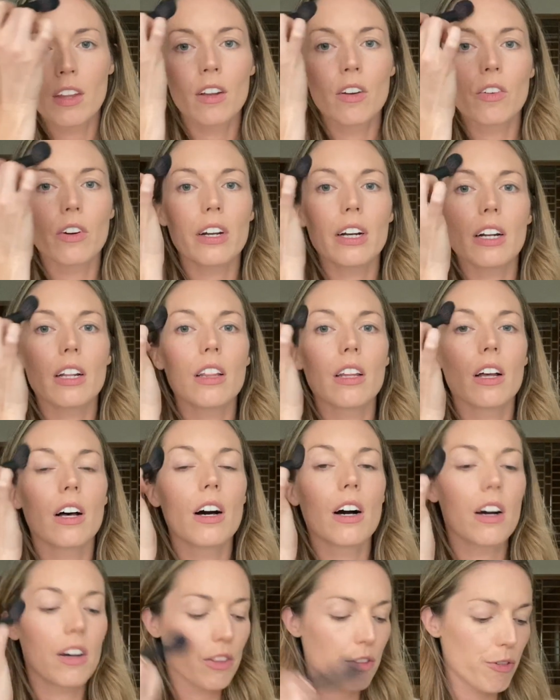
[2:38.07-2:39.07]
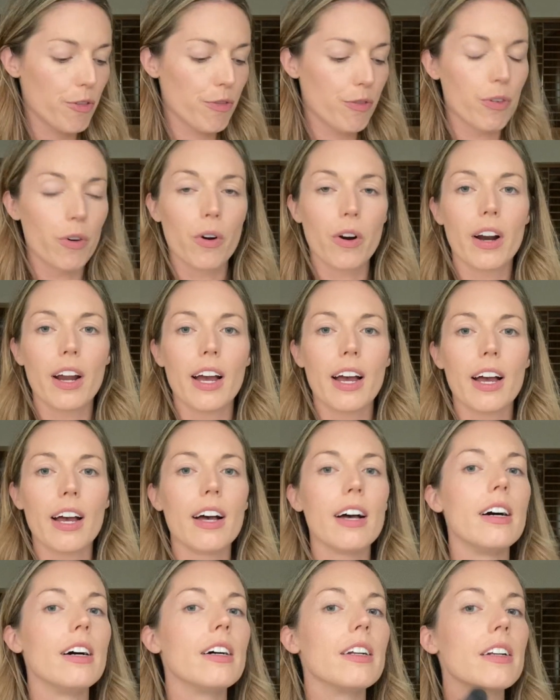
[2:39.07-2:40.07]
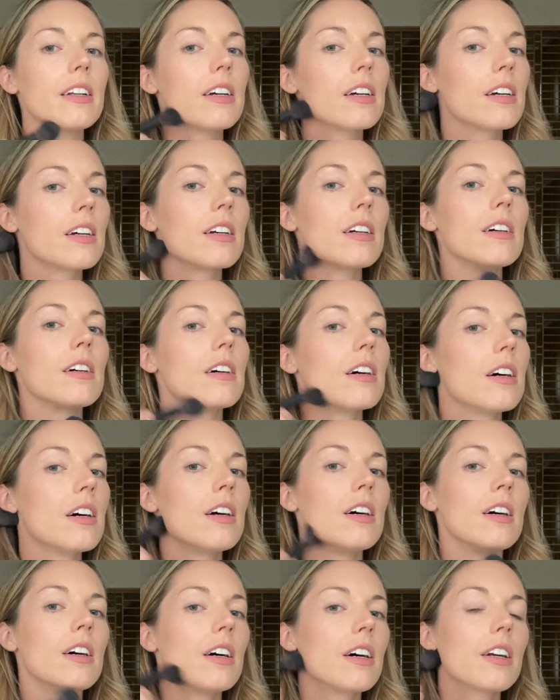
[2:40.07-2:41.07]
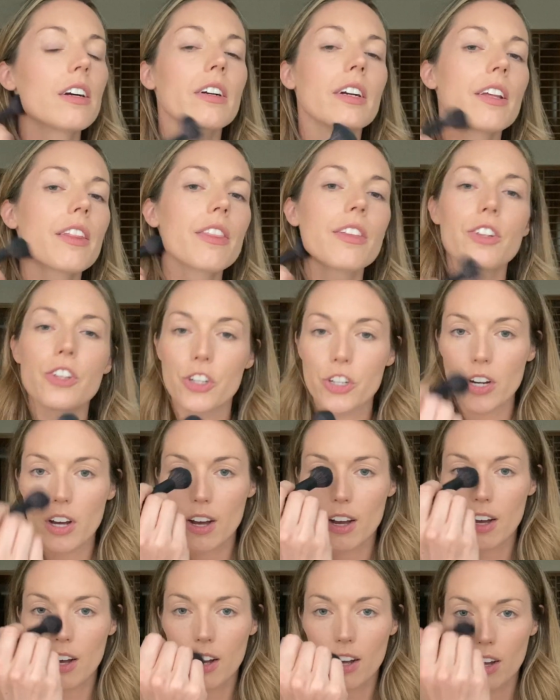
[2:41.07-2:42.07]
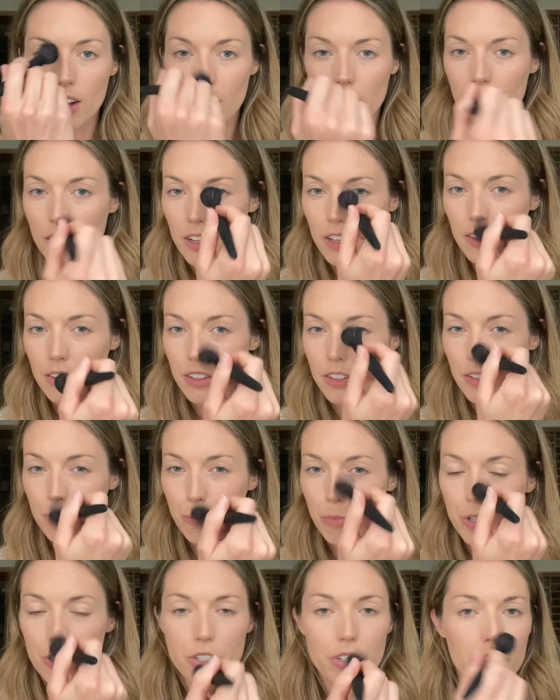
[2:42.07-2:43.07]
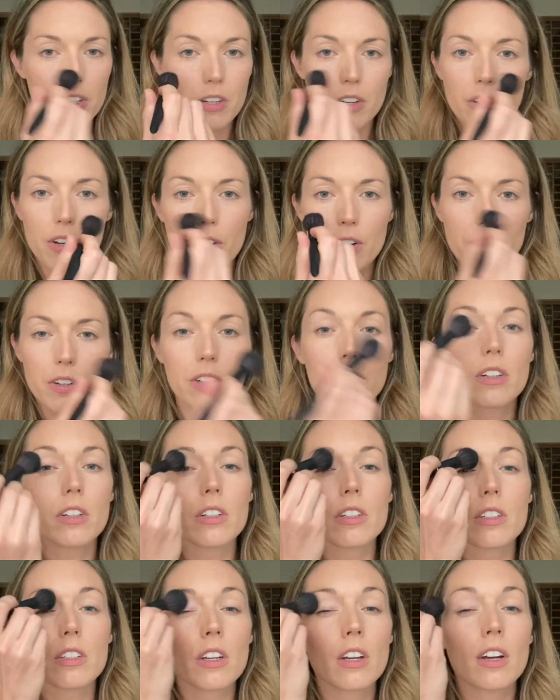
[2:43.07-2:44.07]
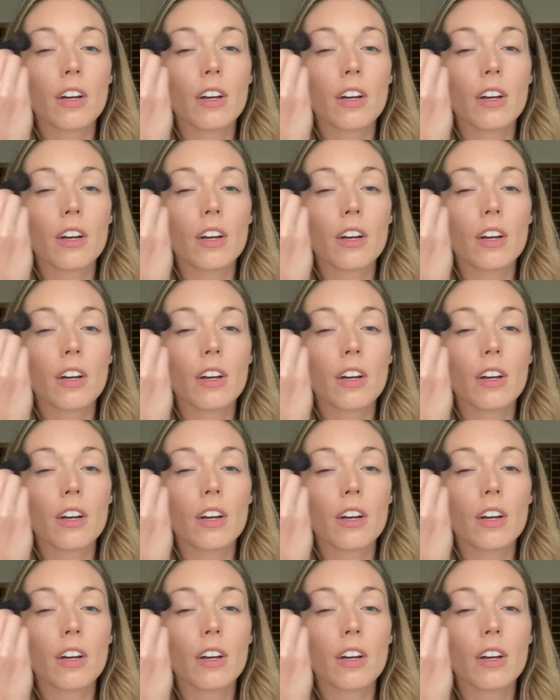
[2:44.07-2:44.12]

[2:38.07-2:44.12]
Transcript: right along the forehead, underneath the jaw, the bridge of the nose.